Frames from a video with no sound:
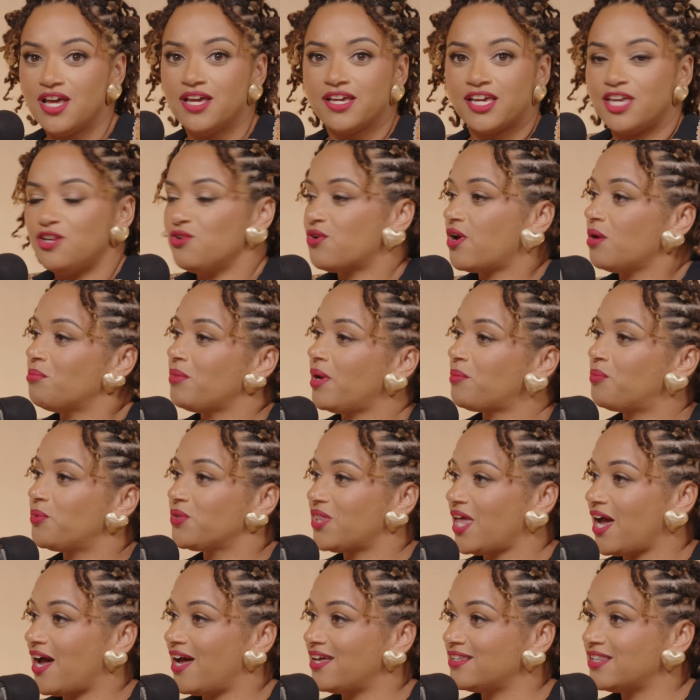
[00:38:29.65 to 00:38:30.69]
Can you come up with
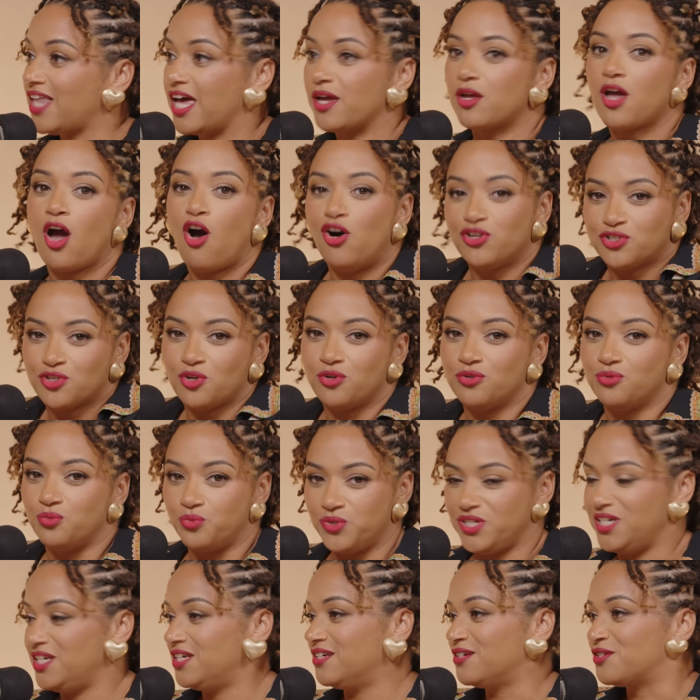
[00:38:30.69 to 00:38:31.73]
that? Like, also,
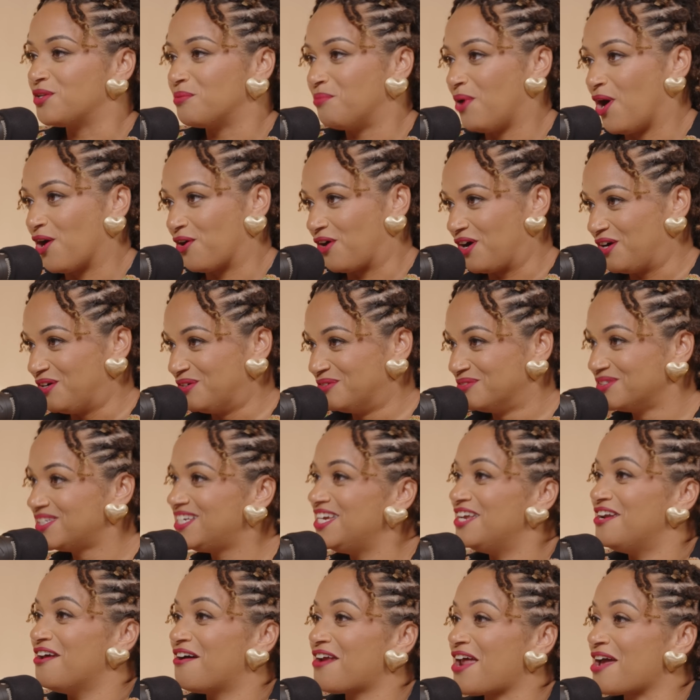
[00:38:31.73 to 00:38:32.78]
we need it tomorrow.
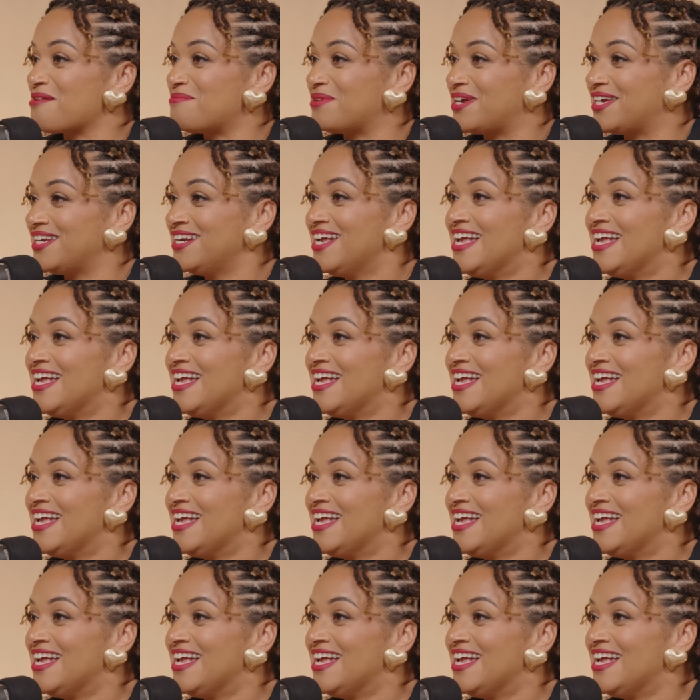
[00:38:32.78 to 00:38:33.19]
You know what I mean?